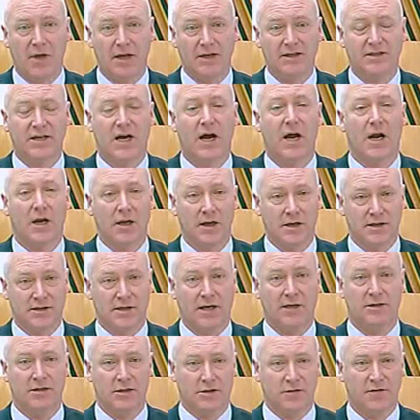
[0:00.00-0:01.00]
entirely
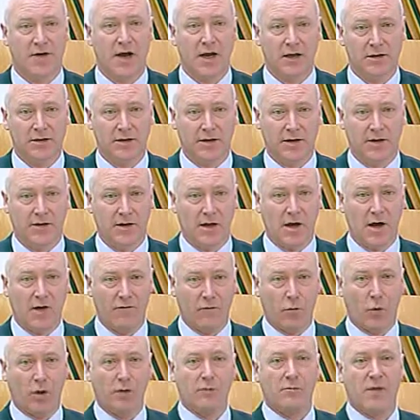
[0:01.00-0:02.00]
satisfactory that you
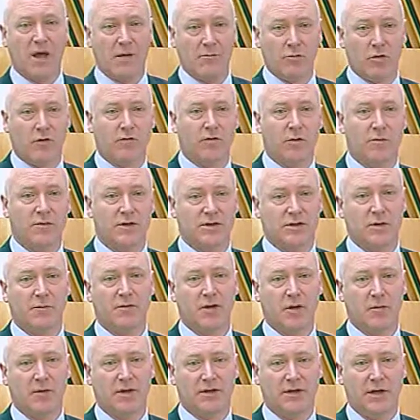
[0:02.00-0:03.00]
have one member from the
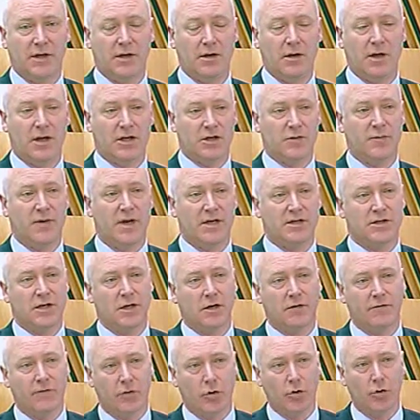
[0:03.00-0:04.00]
subcommittee
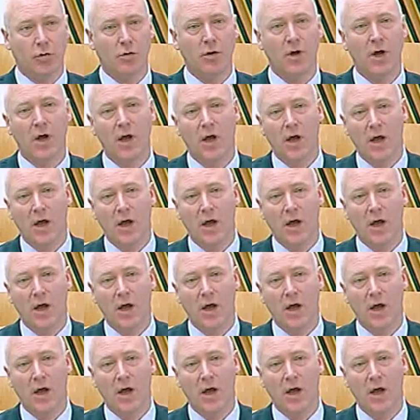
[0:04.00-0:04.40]
expressing a view.